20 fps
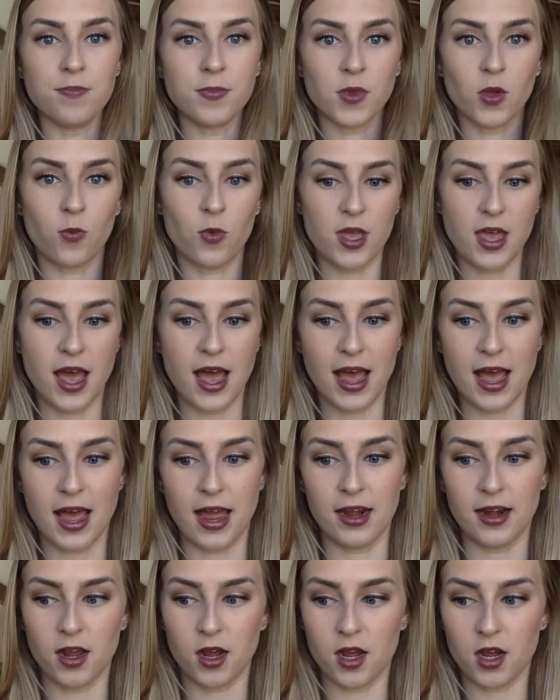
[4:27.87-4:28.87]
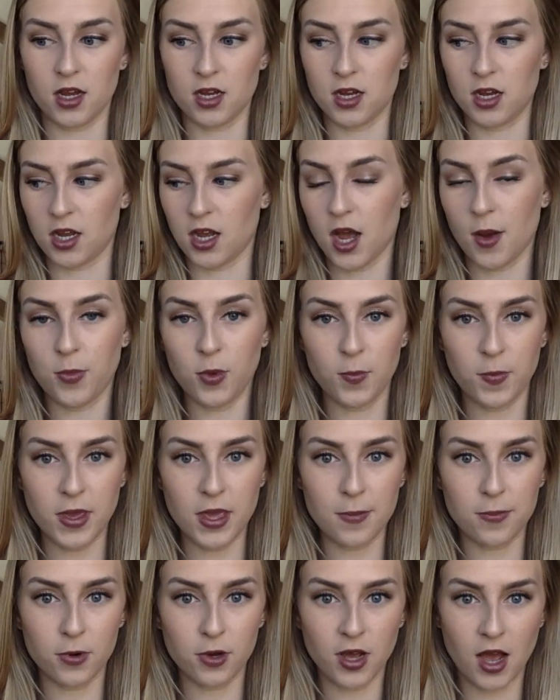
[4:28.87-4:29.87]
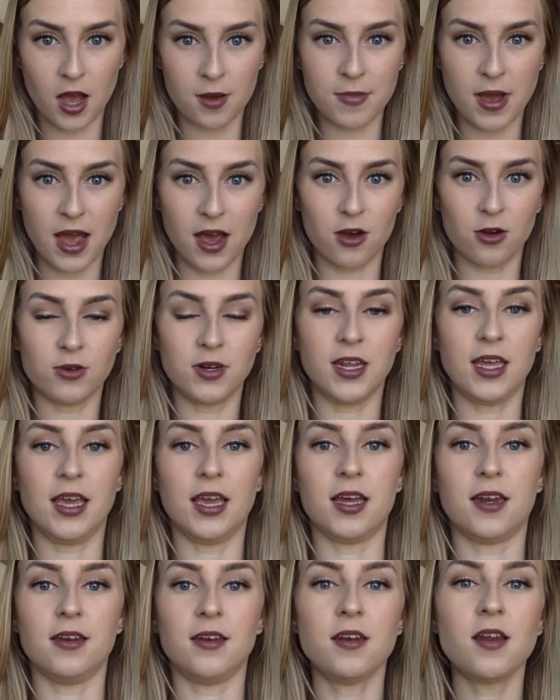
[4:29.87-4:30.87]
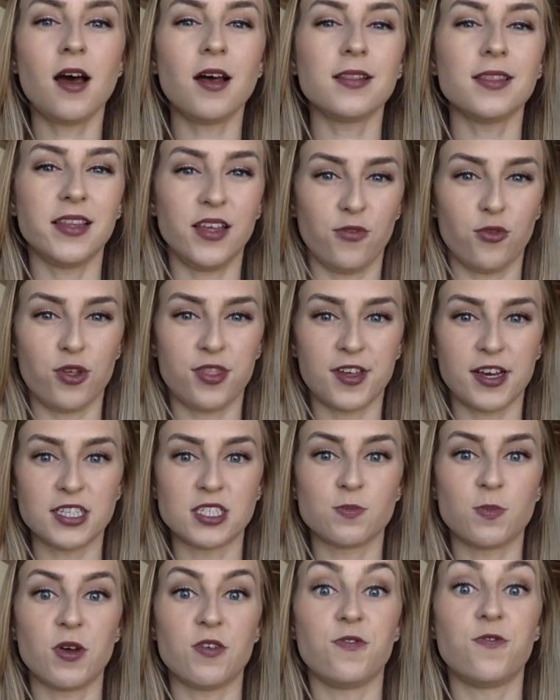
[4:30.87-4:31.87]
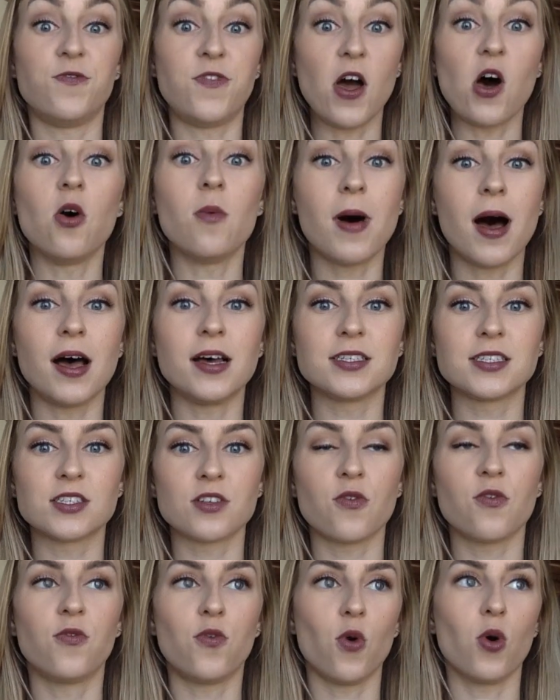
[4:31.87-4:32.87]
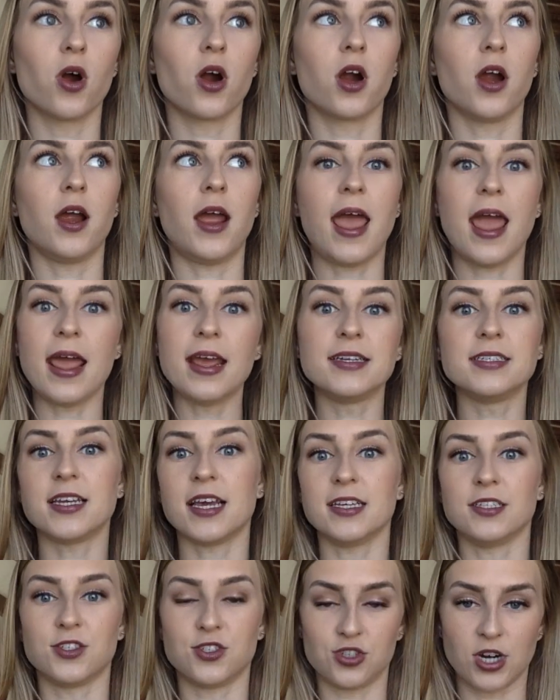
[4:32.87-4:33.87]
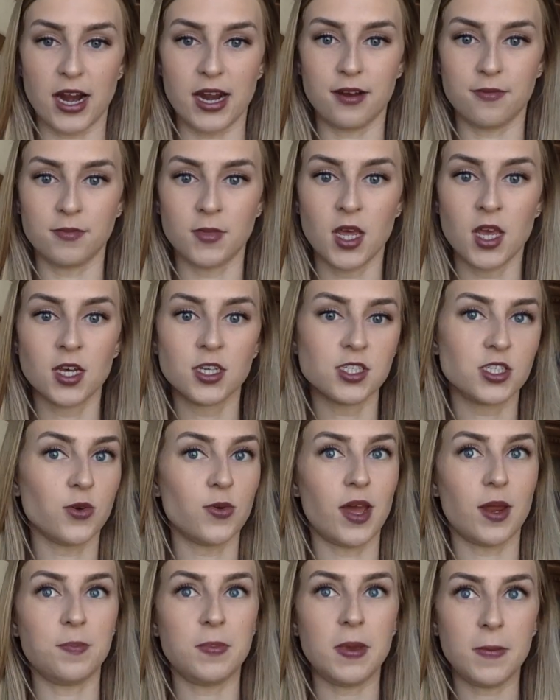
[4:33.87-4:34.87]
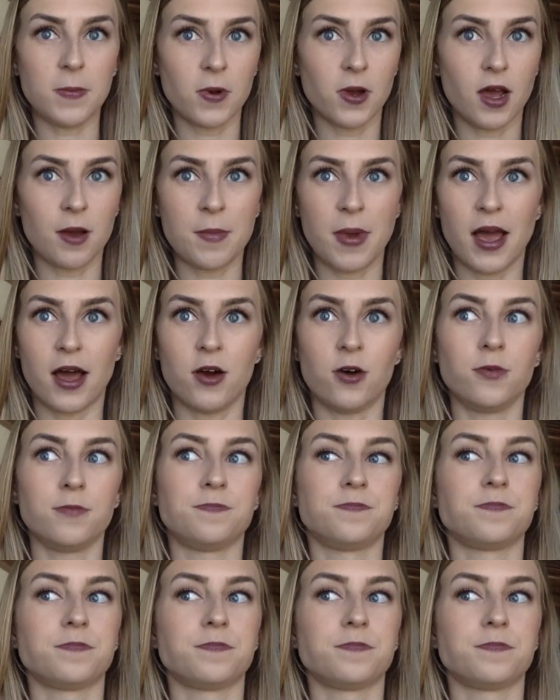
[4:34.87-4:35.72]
We had a couple people come out and not live with us, but film us for 8 days straight. So we had people come out,